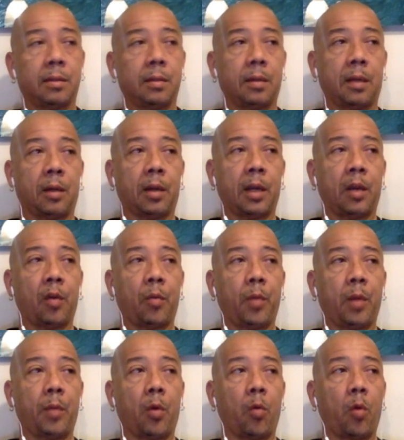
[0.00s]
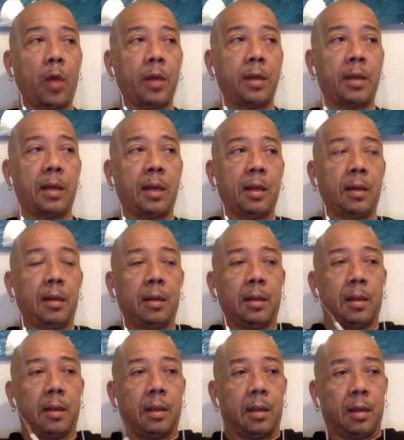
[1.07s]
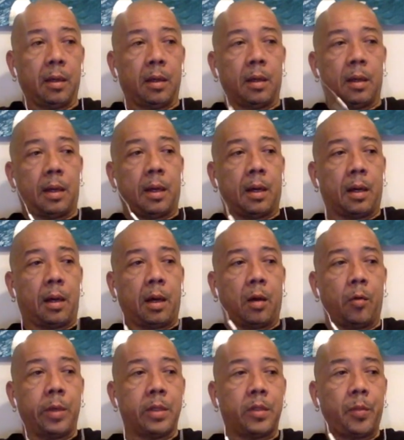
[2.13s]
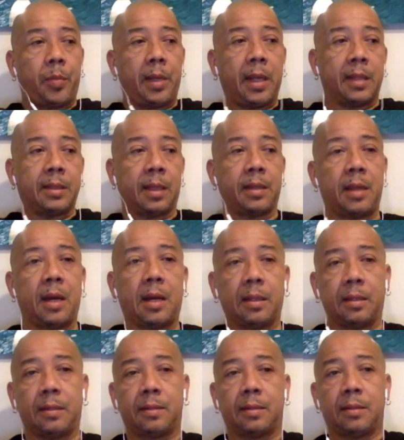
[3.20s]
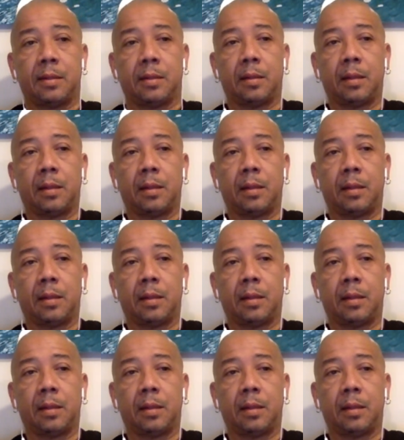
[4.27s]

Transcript: And I remember one day uh, I went to play at a dance.